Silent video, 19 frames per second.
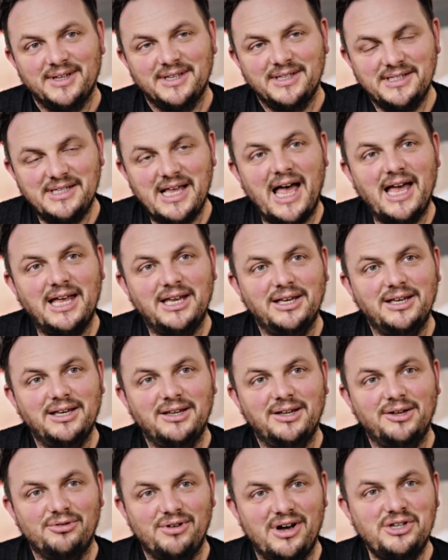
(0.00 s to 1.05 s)
Sat
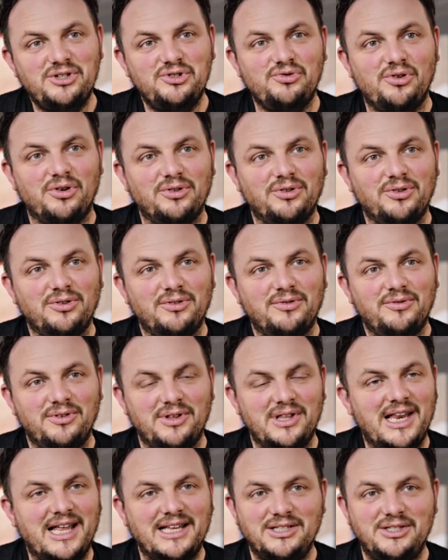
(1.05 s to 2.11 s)
in a restaurant for
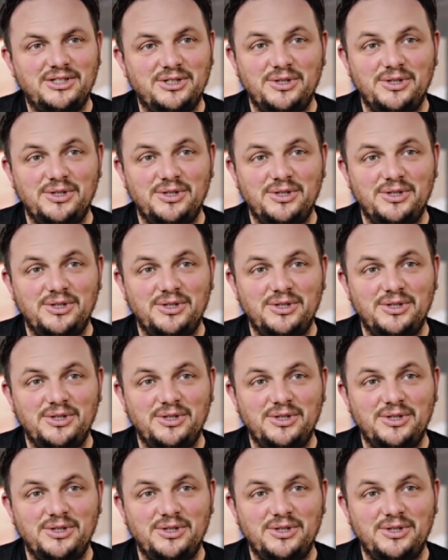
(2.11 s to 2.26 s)
the last